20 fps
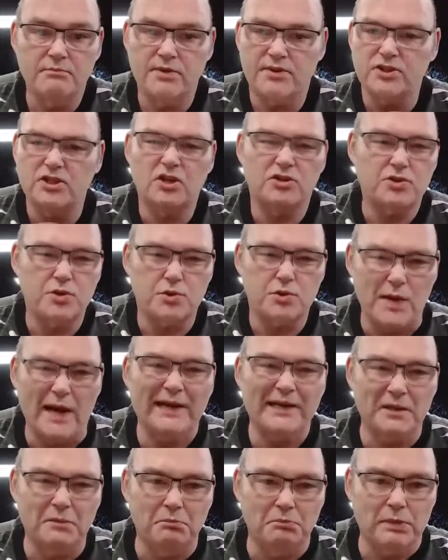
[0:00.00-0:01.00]
but they're not just
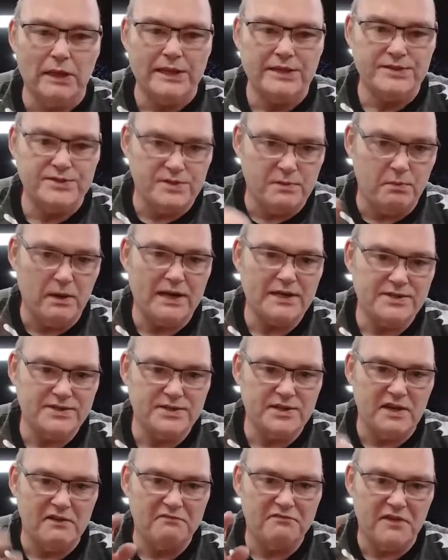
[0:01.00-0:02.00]
random blends. They're blends
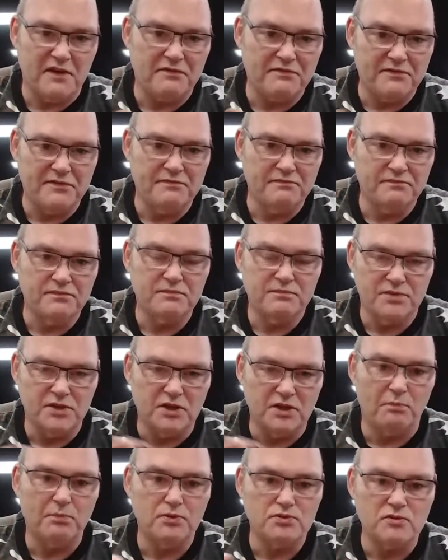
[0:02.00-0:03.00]
that I've
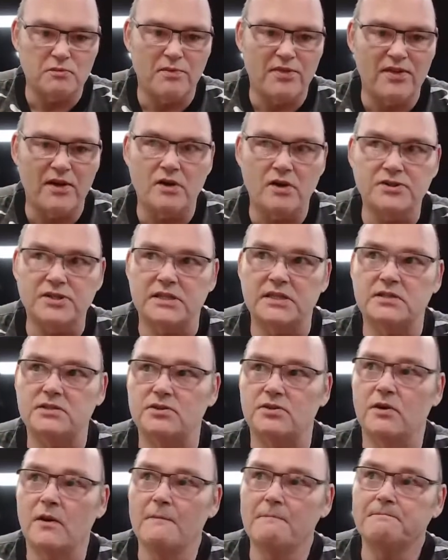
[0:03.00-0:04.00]
put some thought
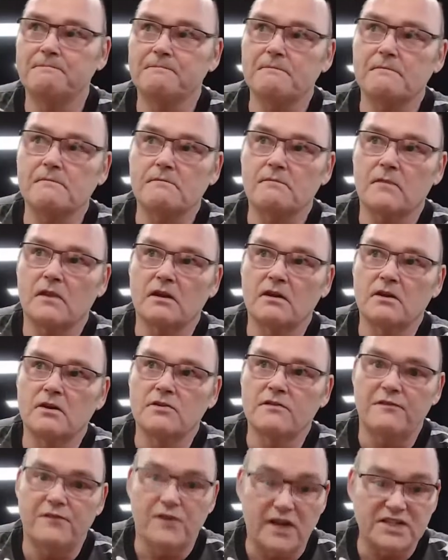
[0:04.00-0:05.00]
into.
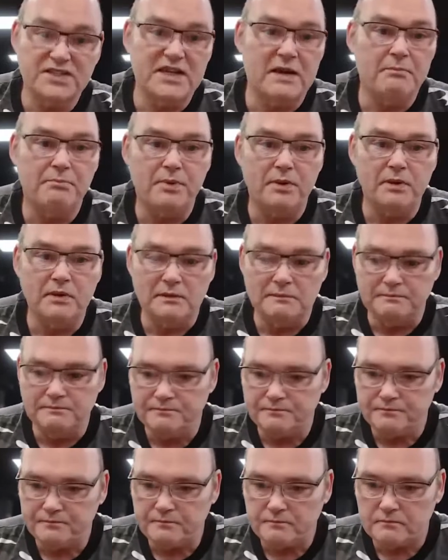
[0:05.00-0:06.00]
For example,
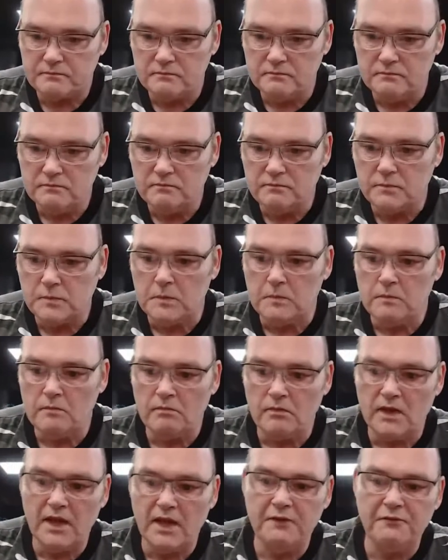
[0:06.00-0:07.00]

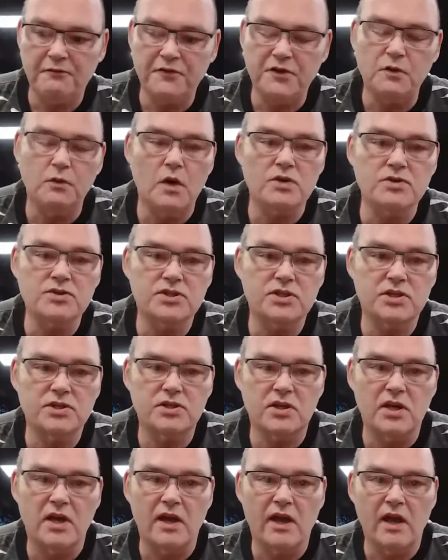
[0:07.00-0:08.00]
if you
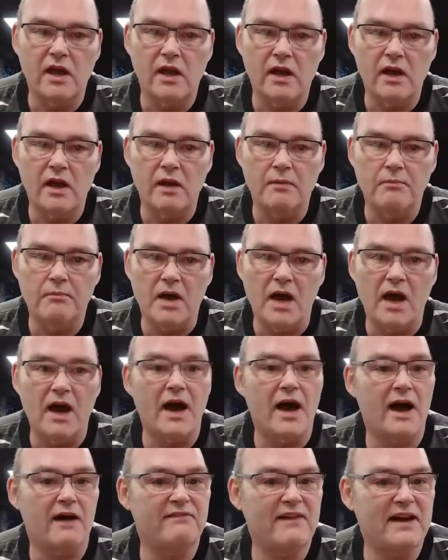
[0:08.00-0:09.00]
wanted a
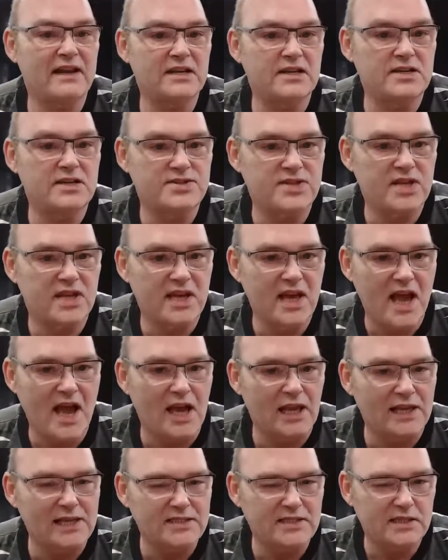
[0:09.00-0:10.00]
Havana
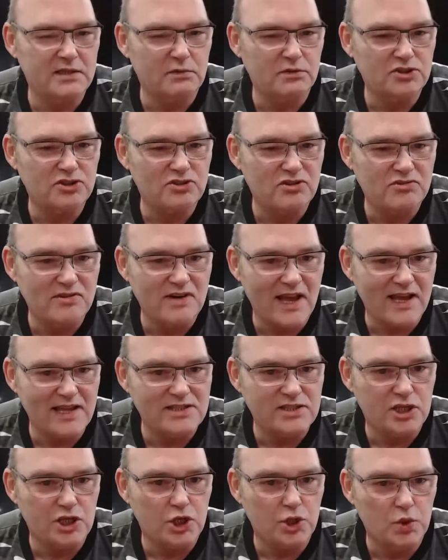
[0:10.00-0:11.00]
cigar, let's say you wanted a
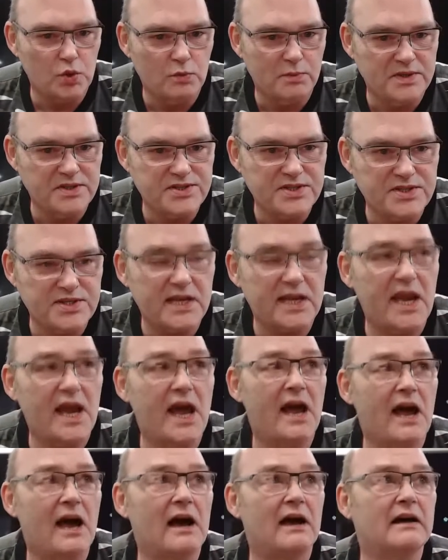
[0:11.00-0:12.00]
nice Cuban
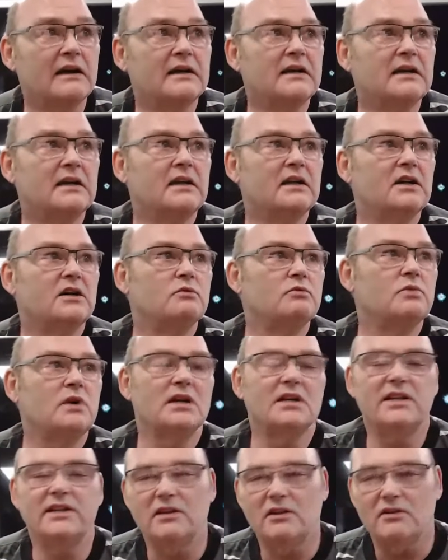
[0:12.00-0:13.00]
cigar,
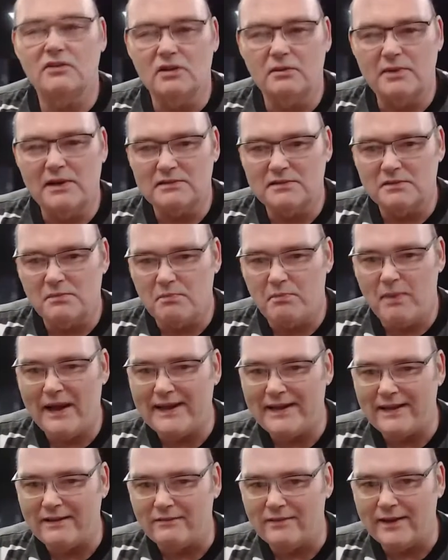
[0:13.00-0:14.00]
well, you're not going to be able to buy
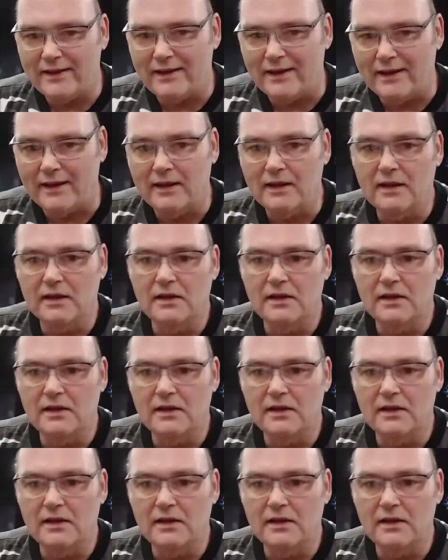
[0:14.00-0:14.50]
it, really.